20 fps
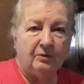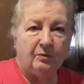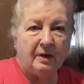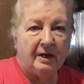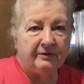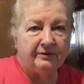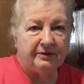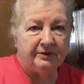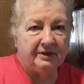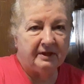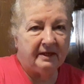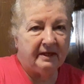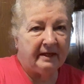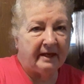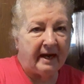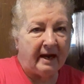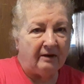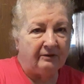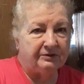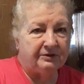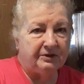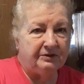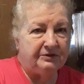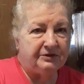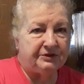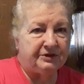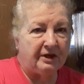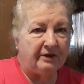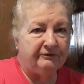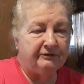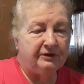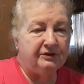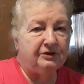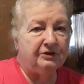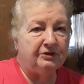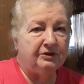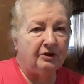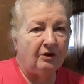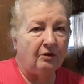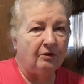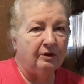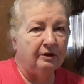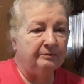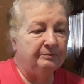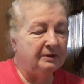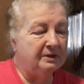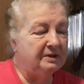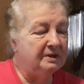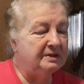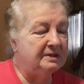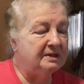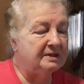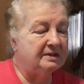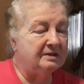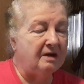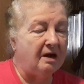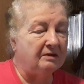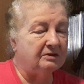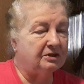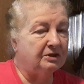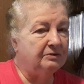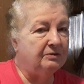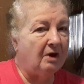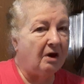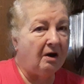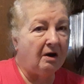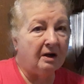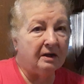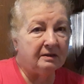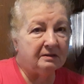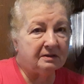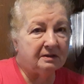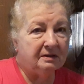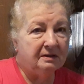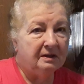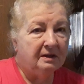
weather to get out and do stuff in your yard because it's not too hot.